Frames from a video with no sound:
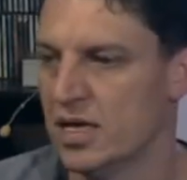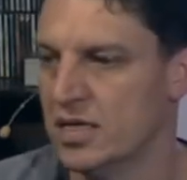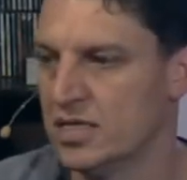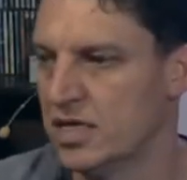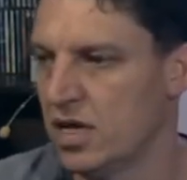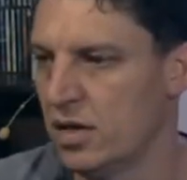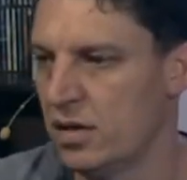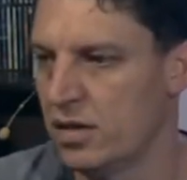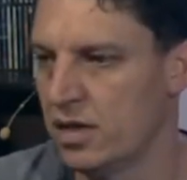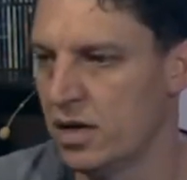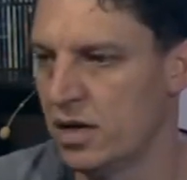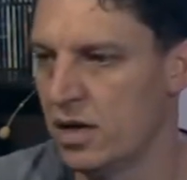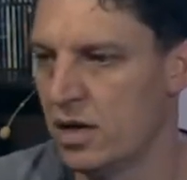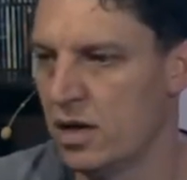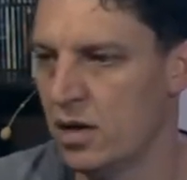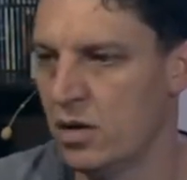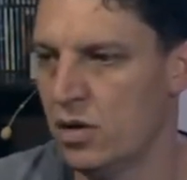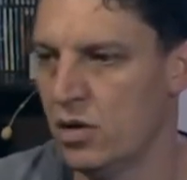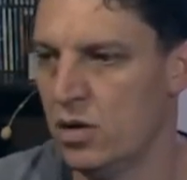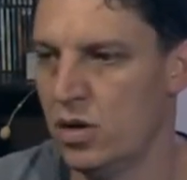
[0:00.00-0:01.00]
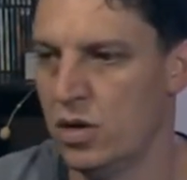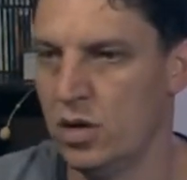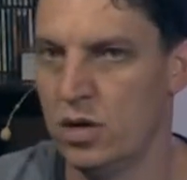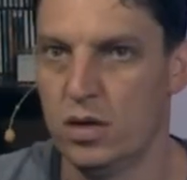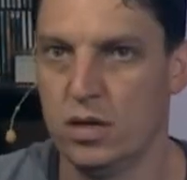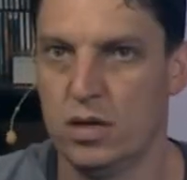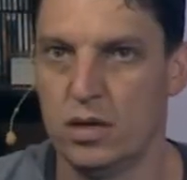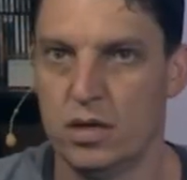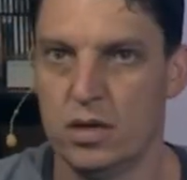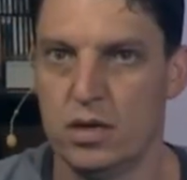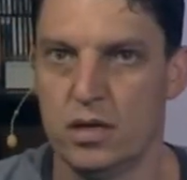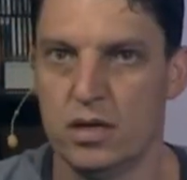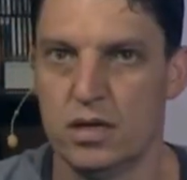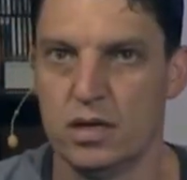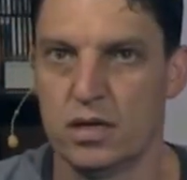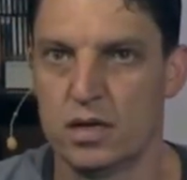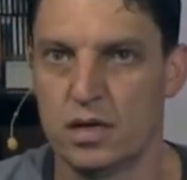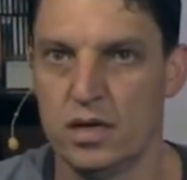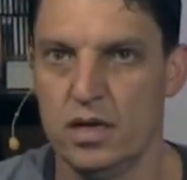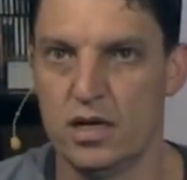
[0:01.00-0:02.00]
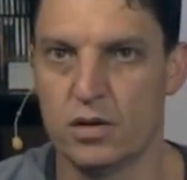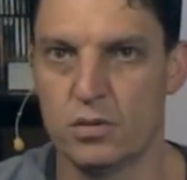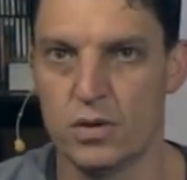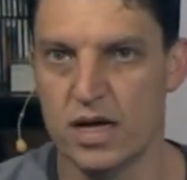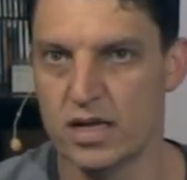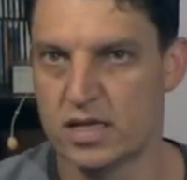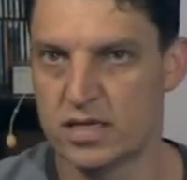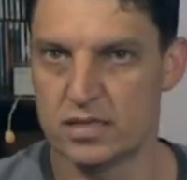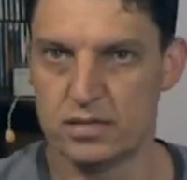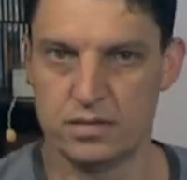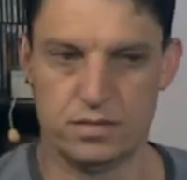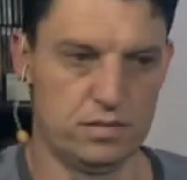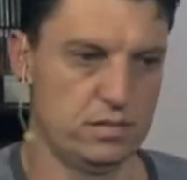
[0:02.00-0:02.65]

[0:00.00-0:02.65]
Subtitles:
So if I go clear white,